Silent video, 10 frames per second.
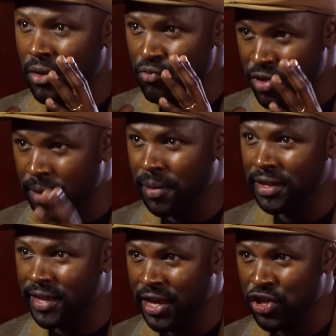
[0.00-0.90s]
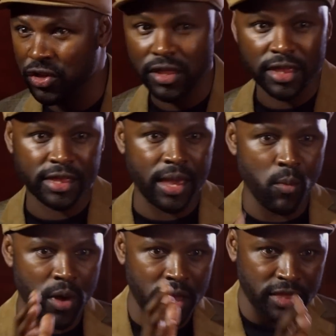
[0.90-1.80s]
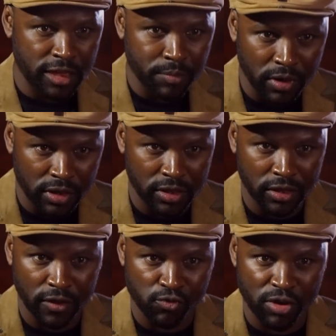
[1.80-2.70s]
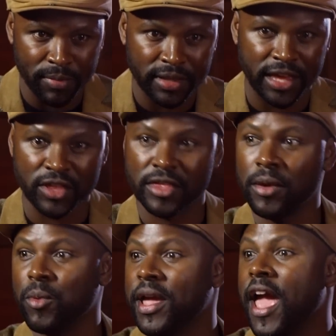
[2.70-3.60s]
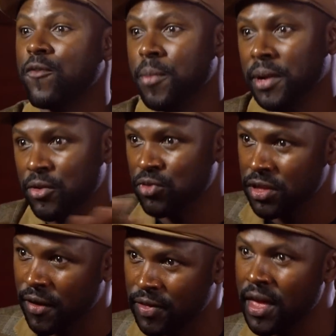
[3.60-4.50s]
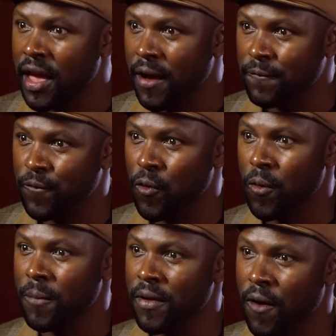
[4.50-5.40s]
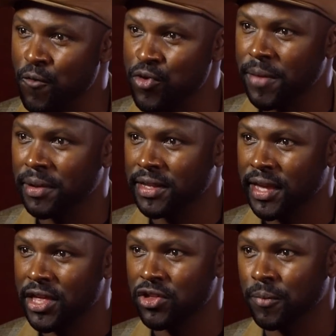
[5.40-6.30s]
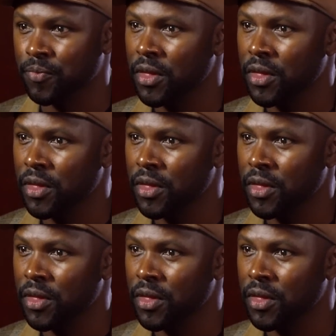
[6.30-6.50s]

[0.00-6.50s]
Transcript: rehabilitation the same way this person deserves rehabilitation, the same way everybody deserves a form of rehabilitation.